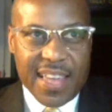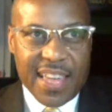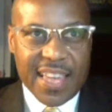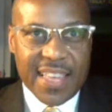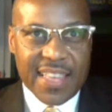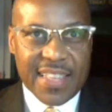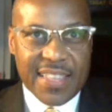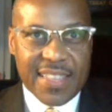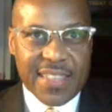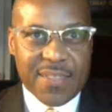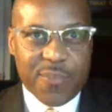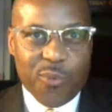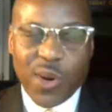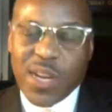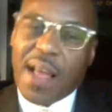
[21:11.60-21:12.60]

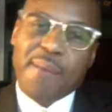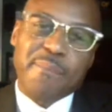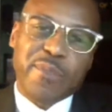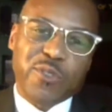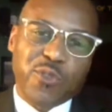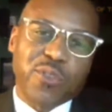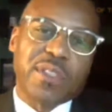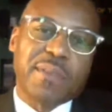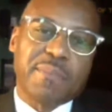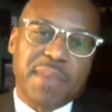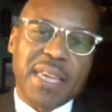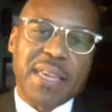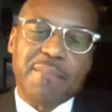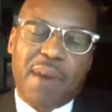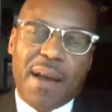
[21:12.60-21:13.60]
And what I truly
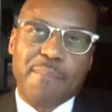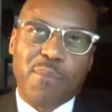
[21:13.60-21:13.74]
mean by